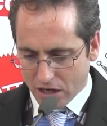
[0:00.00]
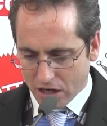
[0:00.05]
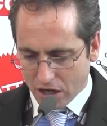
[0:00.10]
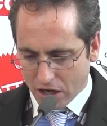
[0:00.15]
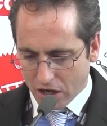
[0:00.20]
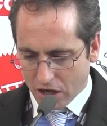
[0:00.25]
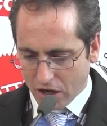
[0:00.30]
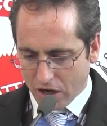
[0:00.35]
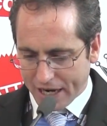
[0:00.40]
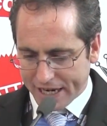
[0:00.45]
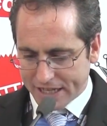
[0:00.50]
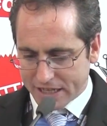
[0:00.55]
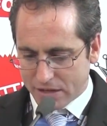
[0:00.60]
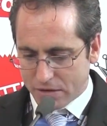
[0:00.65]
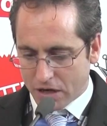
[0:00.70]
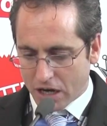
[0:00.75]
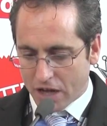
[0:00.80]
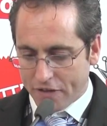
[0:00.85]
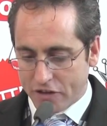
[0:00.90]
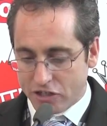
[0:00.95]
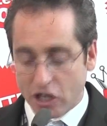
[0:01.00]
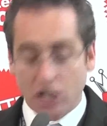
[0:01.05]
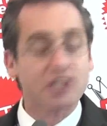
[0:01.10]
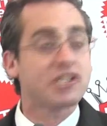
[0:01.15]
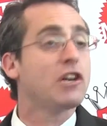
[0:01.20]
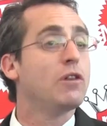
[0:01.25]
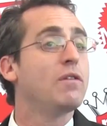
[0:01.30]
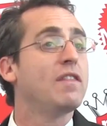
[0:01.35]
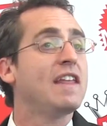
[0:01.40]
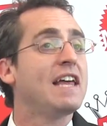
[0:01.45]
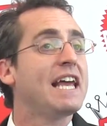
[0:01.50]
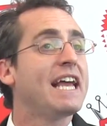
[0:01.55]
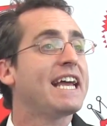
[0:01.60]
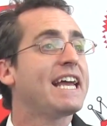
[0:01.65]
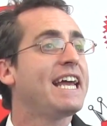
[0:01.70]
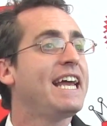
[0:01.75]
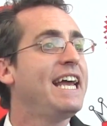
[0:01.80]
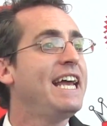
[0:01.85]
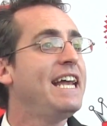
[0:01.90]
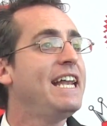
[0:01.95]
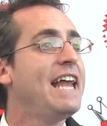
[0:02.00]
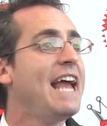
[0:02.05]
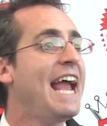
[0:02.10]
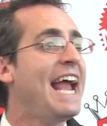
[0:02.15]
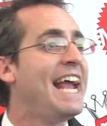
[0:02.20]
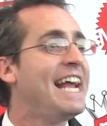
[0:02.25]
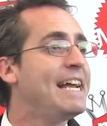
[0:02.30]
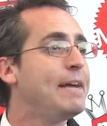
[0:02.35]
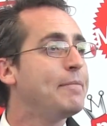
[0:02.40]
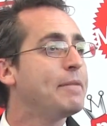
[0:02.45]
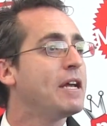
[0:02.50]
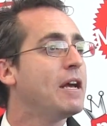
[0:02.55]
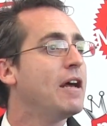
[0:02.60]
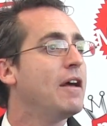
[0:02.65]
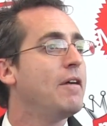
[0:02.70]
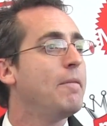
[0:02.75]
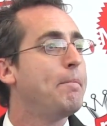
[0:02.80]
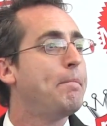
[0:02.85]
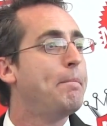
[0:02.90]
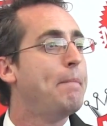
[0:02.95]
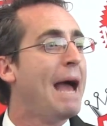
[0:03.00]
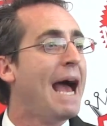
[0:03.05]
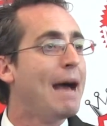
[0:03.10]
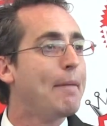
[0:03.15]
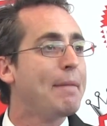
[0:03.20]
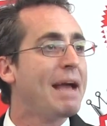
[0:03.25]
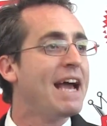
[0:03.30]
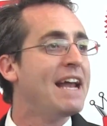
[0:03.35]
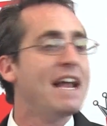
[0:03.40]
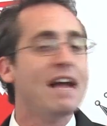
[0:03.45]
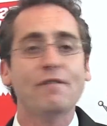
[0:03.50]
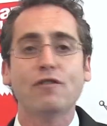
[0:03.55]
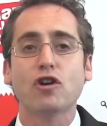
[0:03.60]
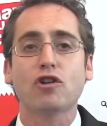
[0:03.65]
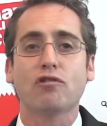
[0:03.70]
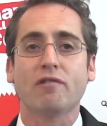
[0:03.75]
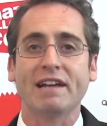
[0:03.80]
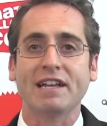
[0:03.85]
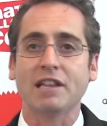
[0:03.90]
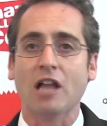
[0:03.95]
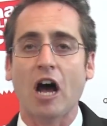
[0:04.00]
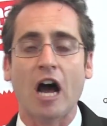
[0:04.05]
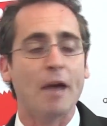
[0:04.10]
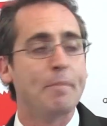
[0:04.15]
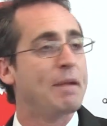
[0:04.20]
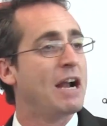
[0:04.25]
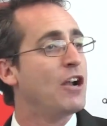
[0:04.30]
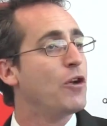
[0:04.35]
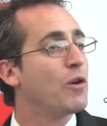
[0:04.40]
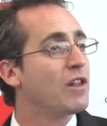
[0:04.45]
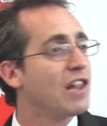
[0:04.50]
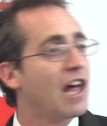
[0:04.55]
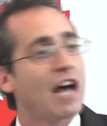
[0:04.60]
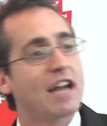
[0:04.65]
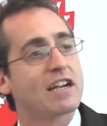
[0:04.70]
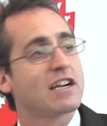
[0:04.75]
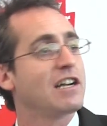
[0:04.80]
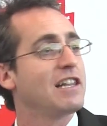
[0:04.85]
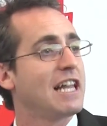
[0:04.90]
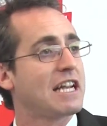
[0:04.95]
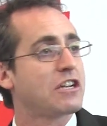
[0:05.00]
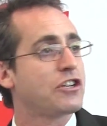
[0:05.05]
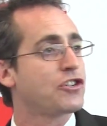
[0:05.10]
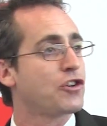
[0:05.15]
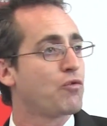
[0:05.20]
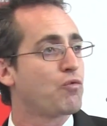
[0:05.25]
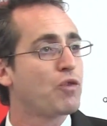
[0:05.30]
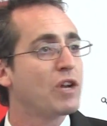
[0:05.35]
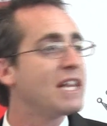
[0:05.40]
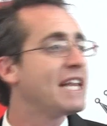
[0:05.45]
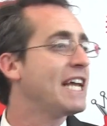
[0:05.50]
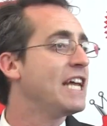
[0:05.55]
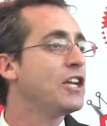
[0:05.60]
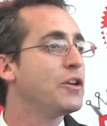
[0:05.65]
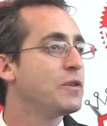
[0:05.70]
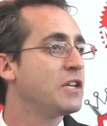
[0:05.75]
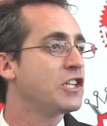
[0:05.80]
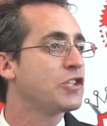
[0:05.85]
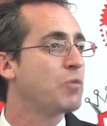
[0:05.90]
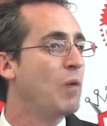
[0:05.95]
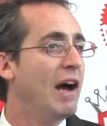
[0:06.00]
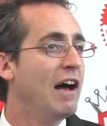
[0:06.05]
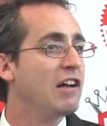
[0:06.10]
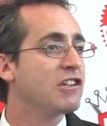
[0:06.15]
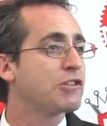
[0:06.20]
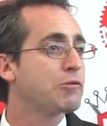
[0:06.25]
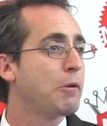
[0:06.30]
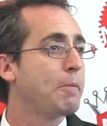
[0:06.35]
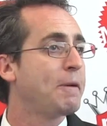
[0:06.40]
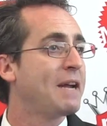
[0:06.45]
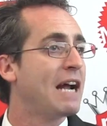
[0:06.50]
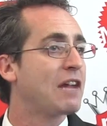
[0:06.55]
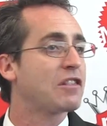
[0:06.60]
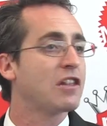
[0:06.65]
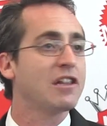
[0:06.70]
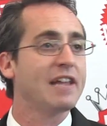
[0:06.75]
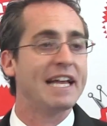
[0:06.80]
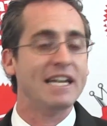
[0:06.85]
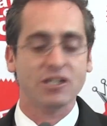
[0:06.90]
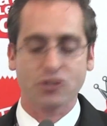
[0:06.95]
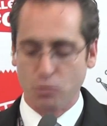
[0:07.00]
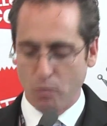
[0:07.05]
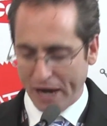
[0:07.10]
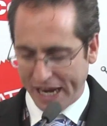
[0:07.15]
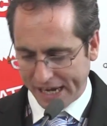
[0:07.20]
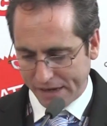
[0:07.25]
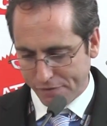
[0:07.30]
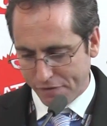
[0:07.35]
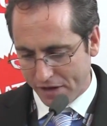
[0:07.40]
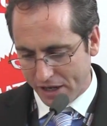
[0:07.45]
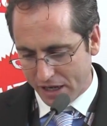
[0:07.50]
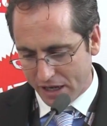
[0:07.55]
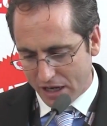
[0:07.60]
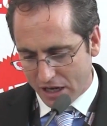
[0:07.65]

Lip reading: All right, there's also the kid-aimed Batman Evergreen line, but I know a lot of collectors are really into it as well, so we put out the latest wave.